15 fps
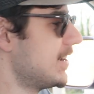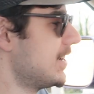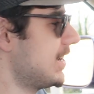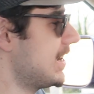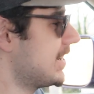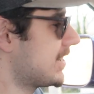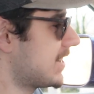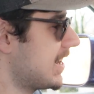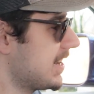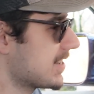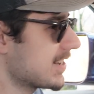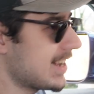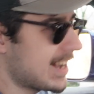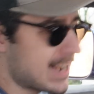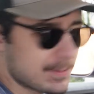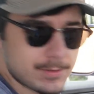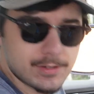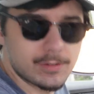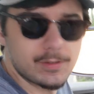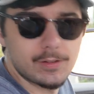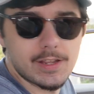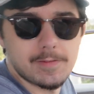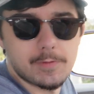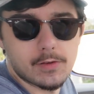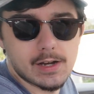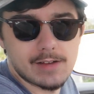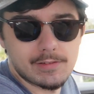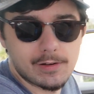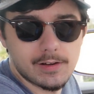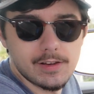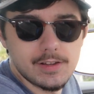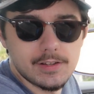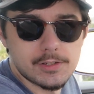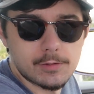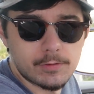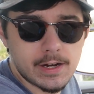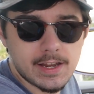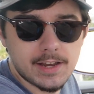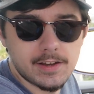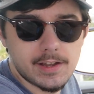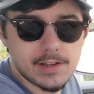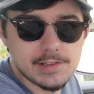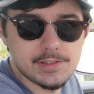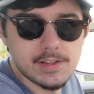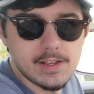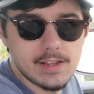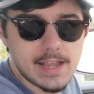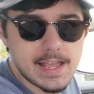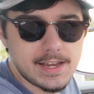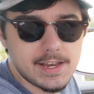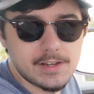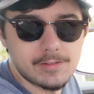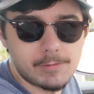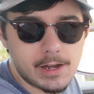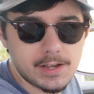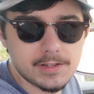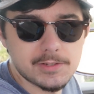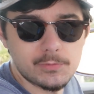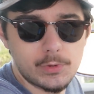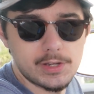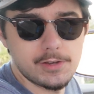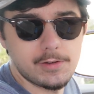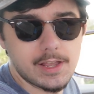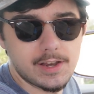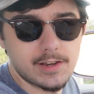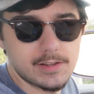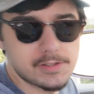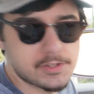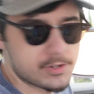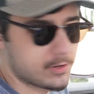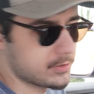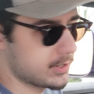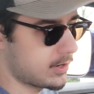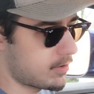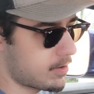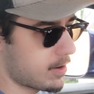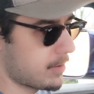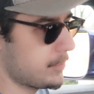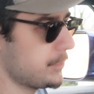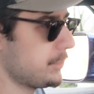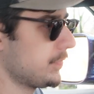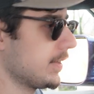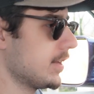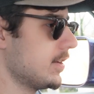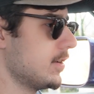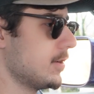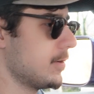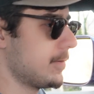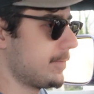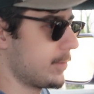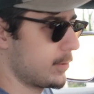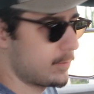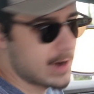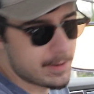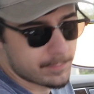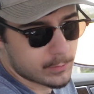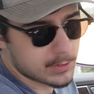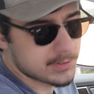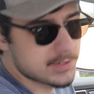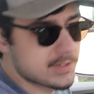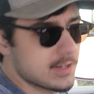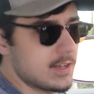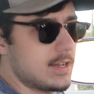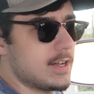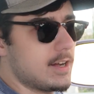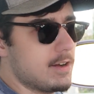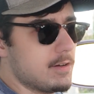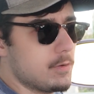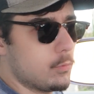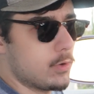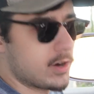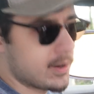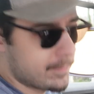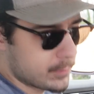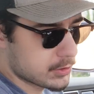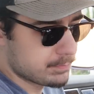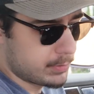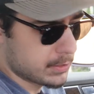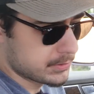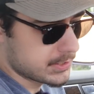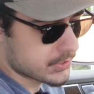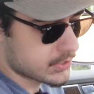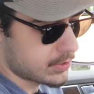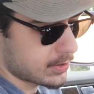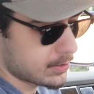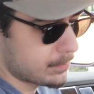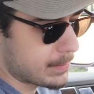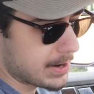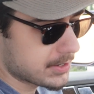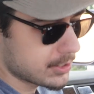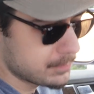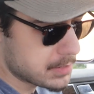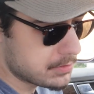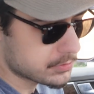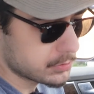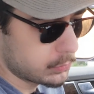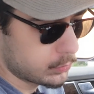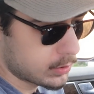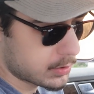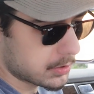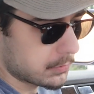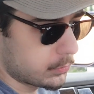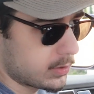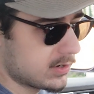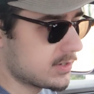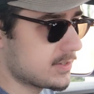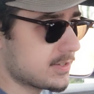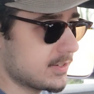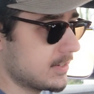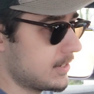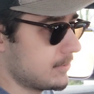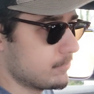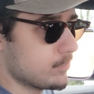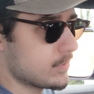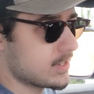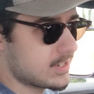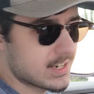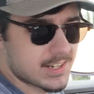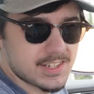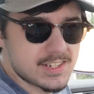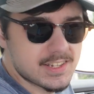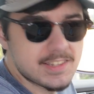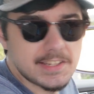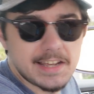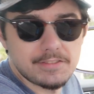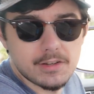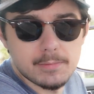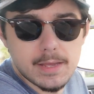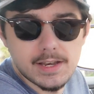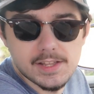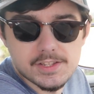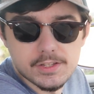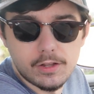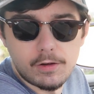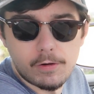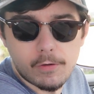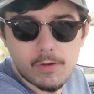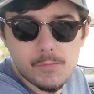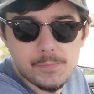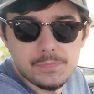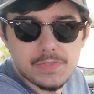It takes absolutely forever to recognize any device when you get in and start the car. For reference, when I first bought this car, my commute to work was 6 to 7 minutes long.